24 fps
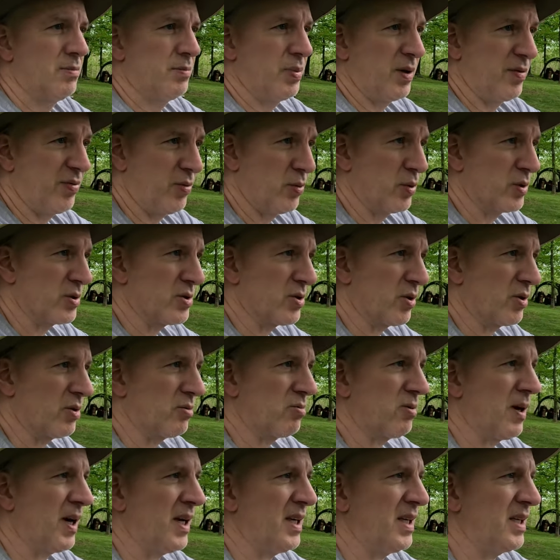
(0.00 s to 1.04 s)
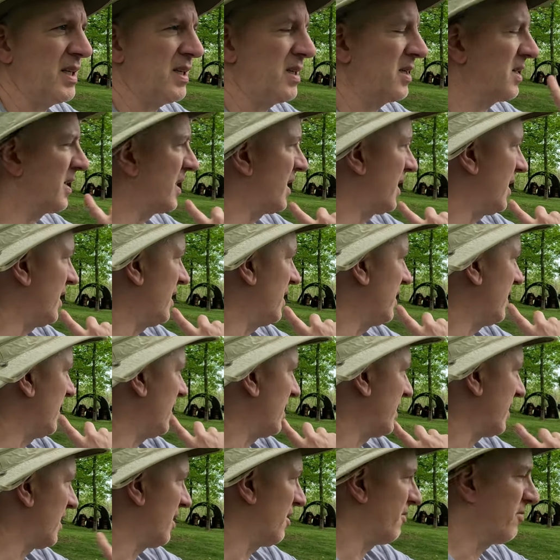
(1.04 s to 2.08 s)
before it started raining and
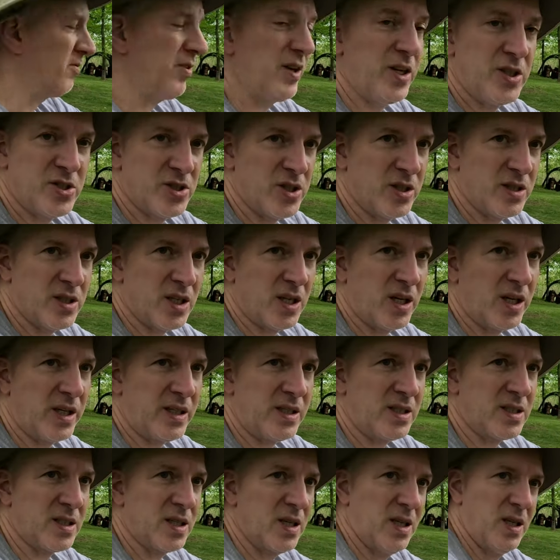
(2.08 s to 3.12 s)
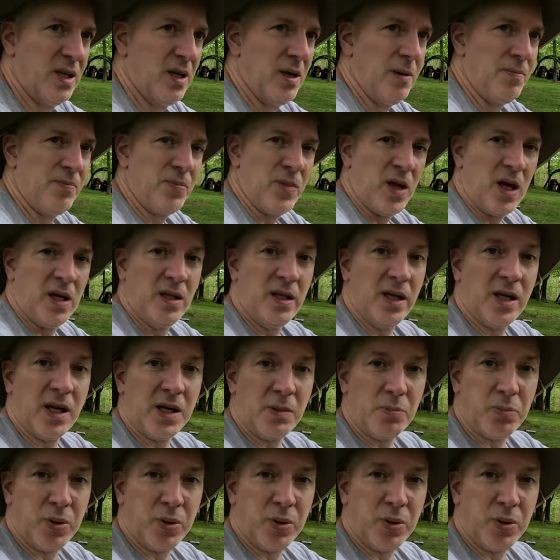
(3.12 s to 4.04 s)
I uh, finished it tonight. And then I